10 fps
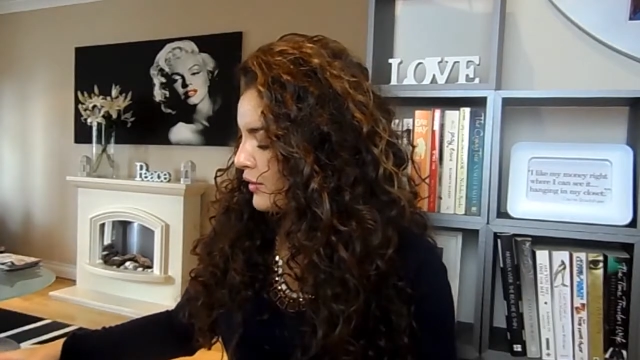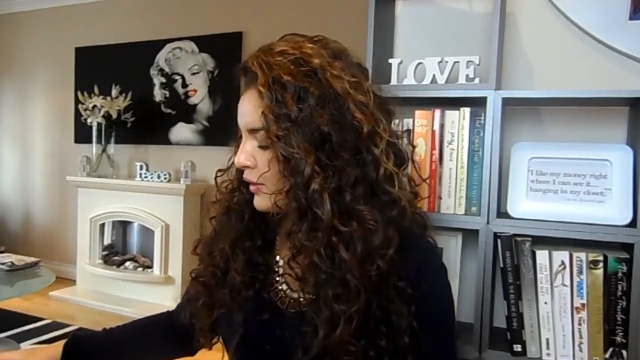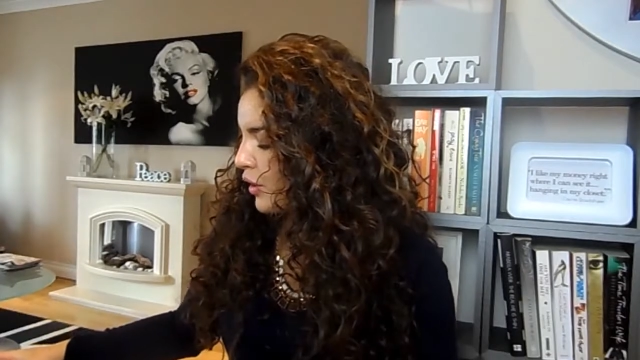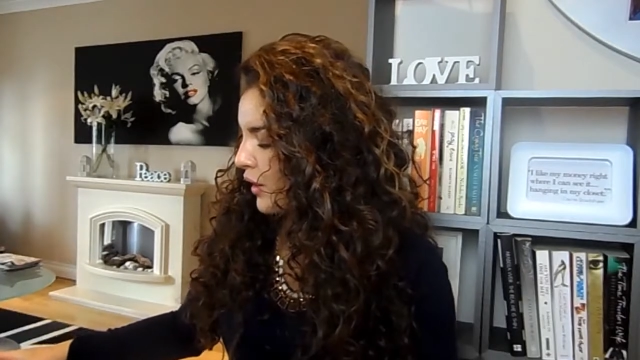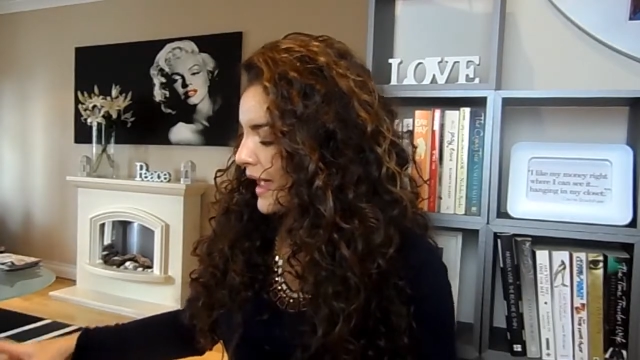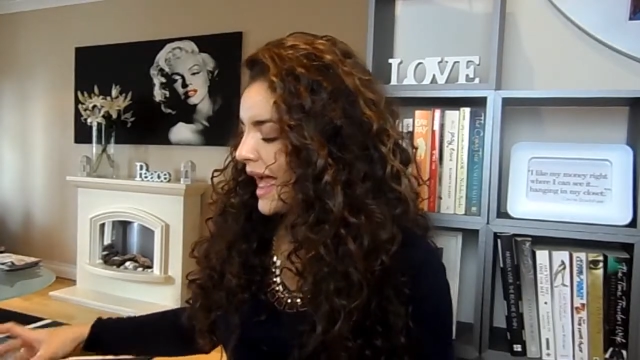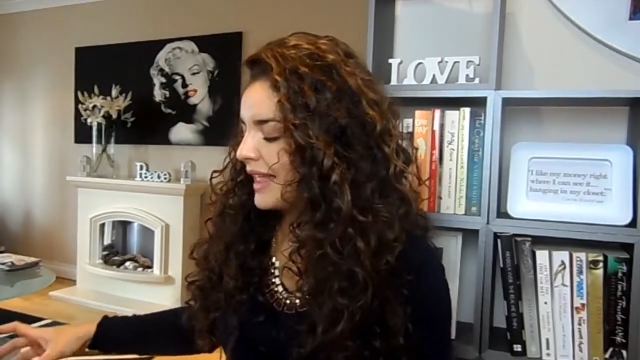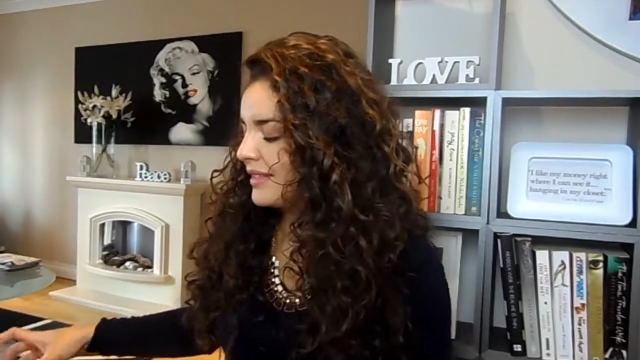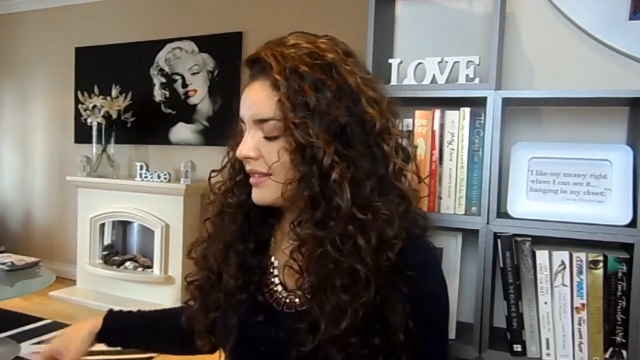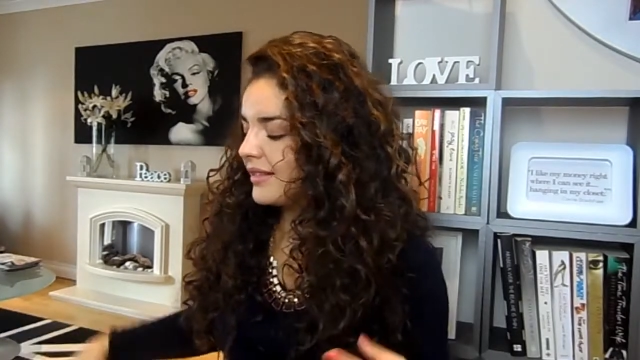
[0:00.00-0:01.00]
also got a
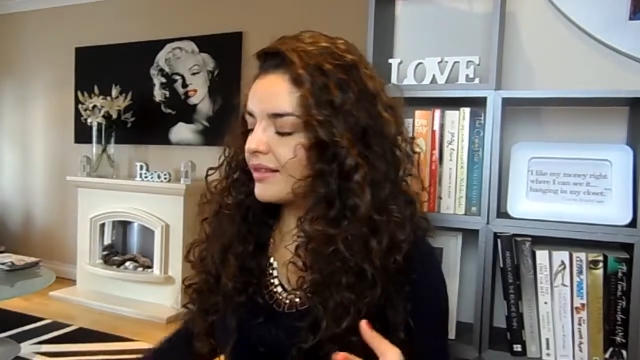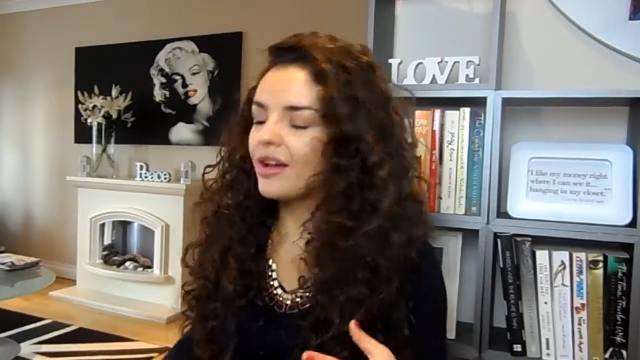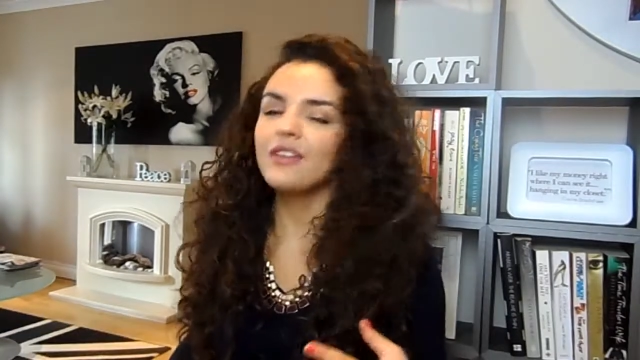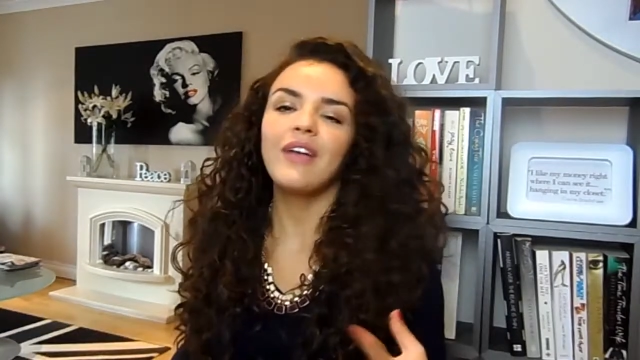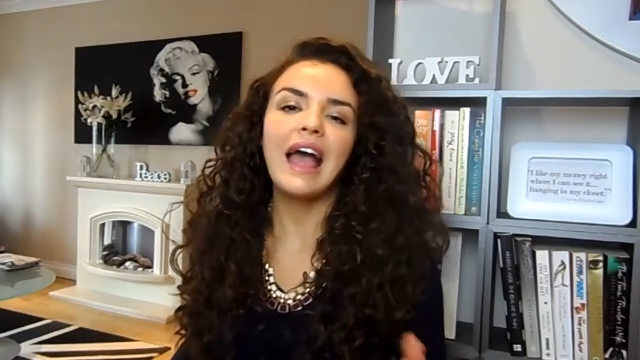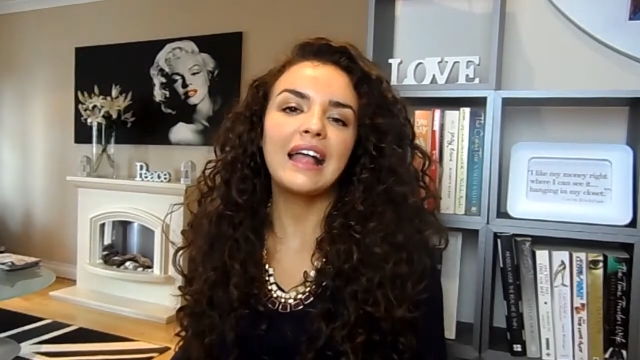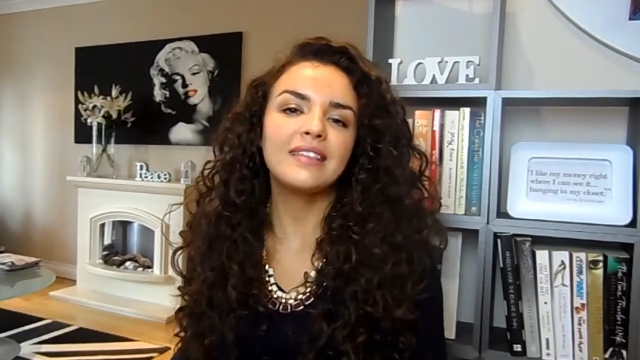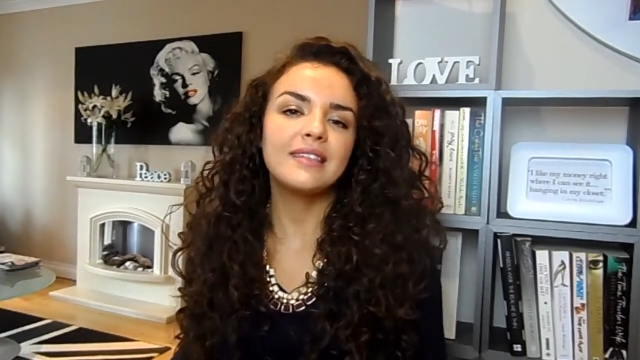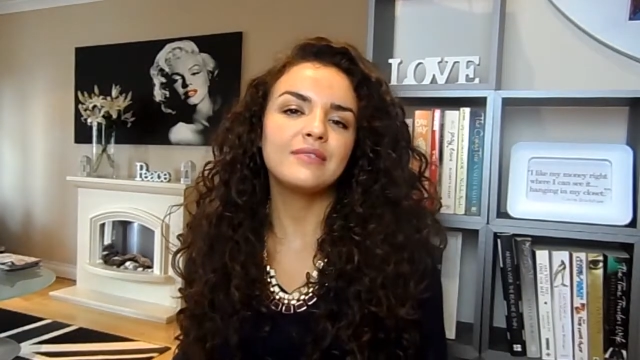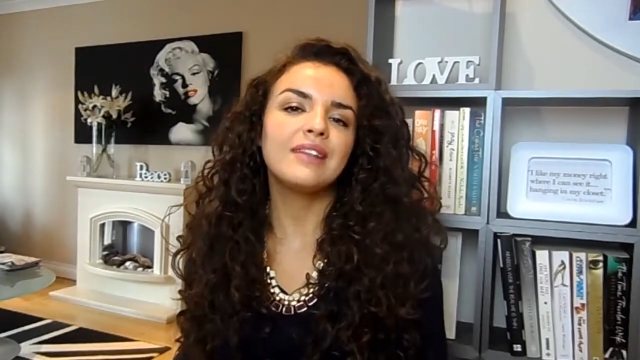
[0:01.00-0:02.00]
candle to kind of
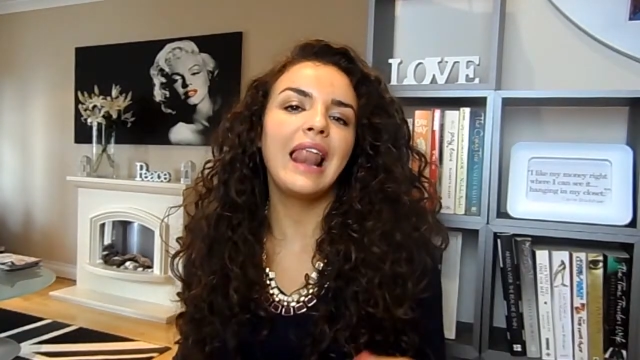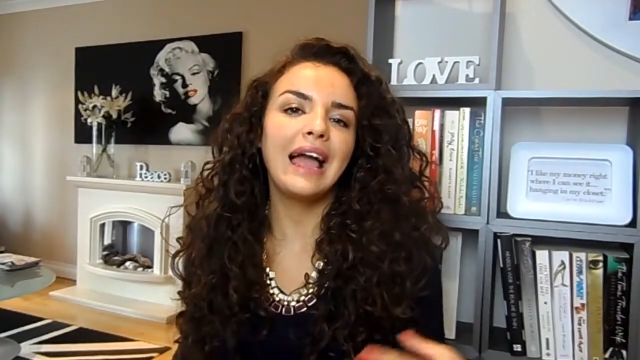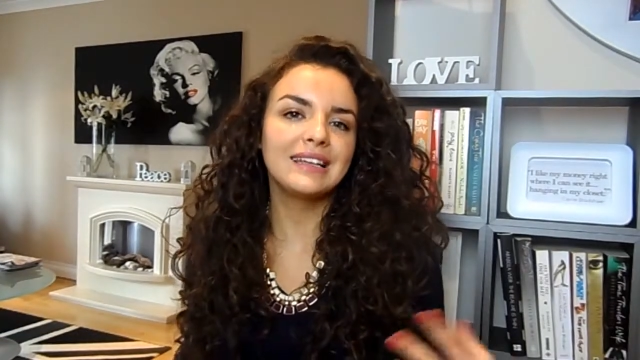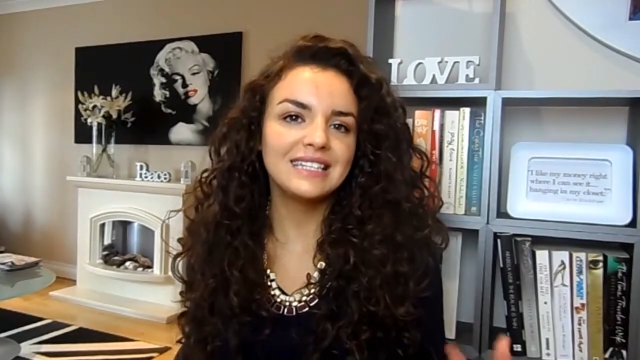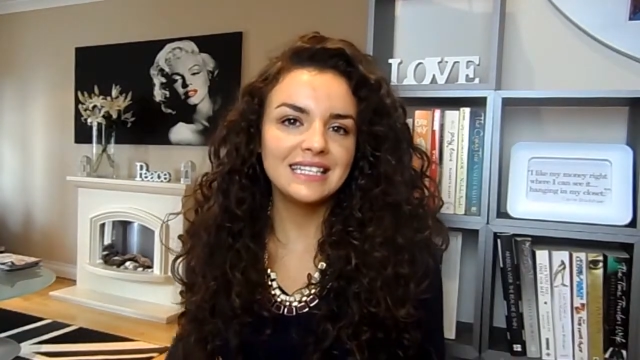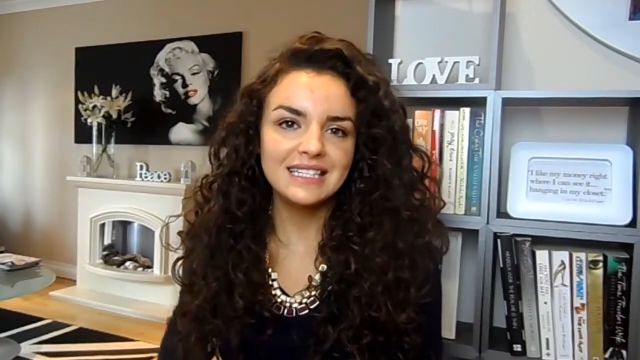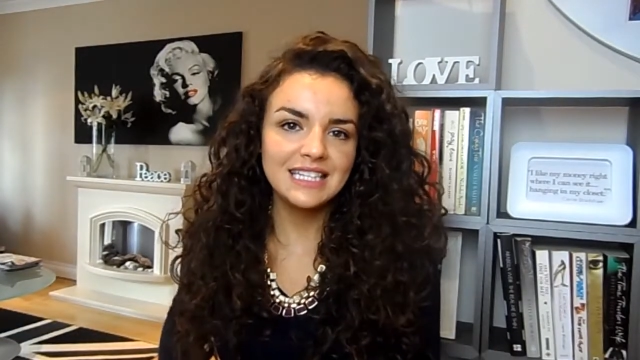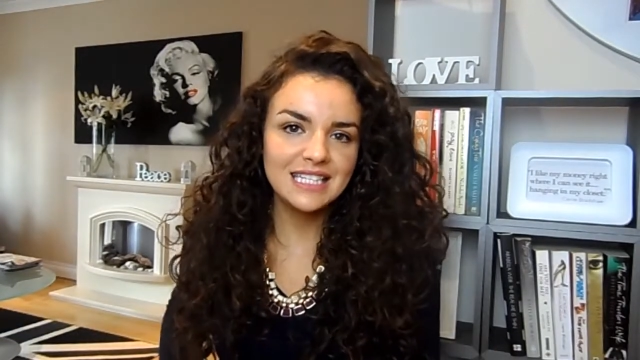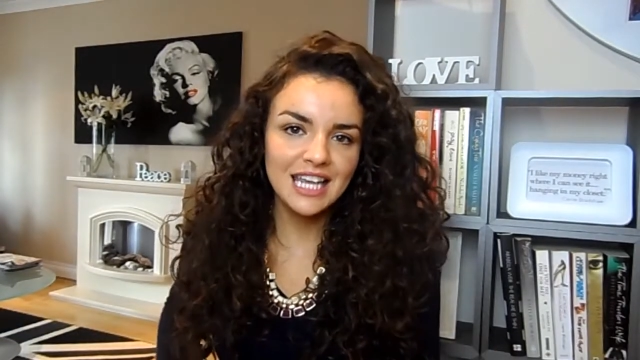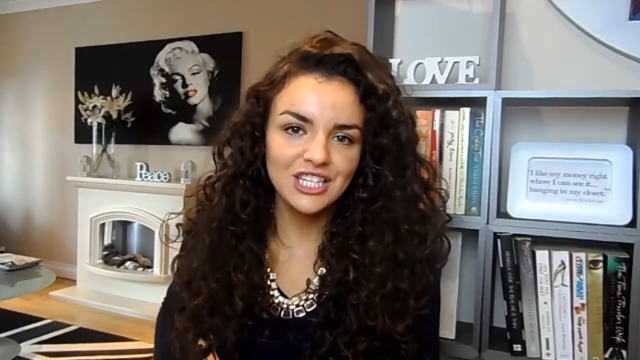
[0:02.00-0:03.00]
add to the relaxing
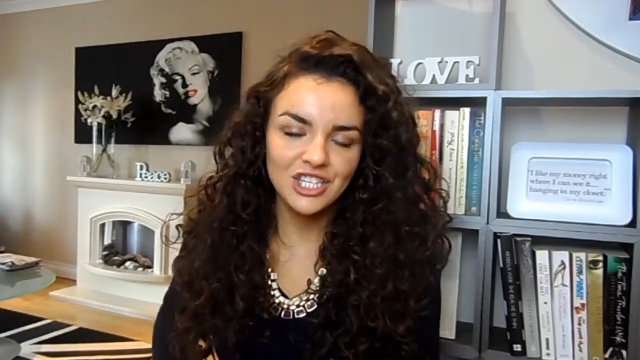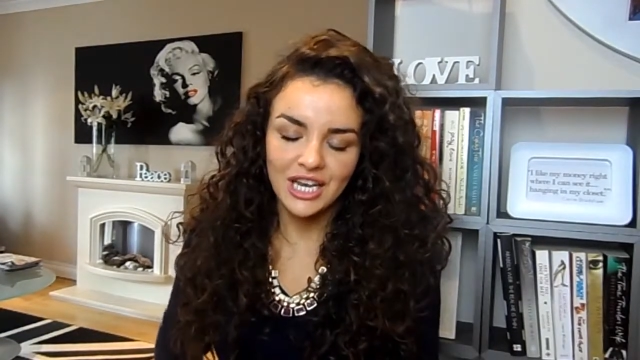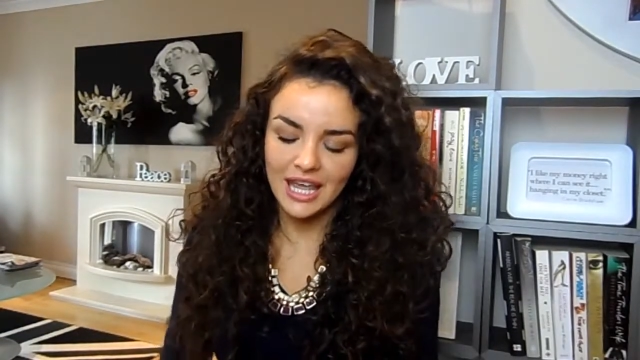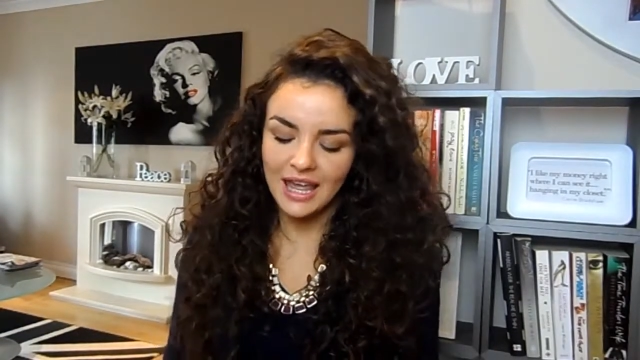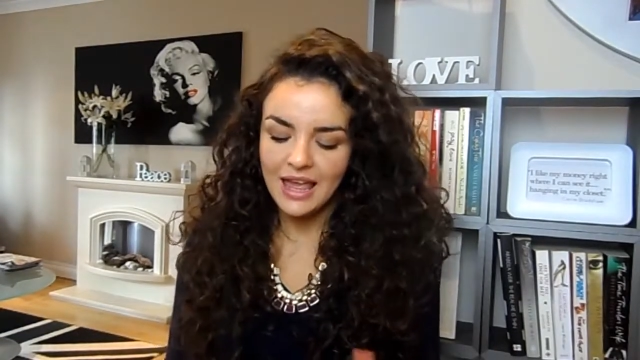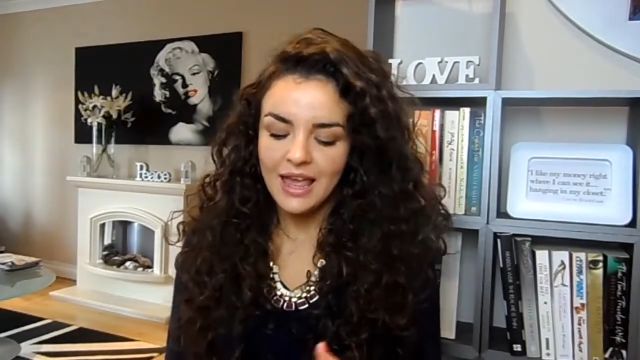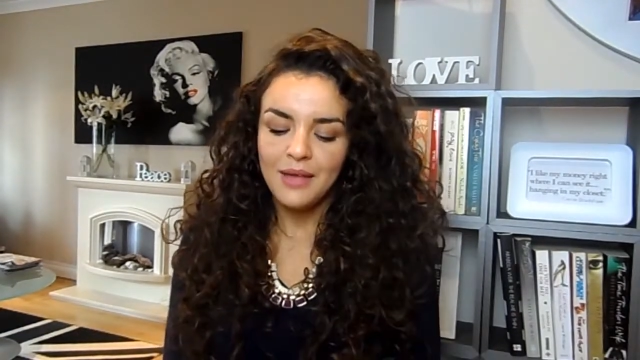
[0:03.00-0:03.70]
sensation here.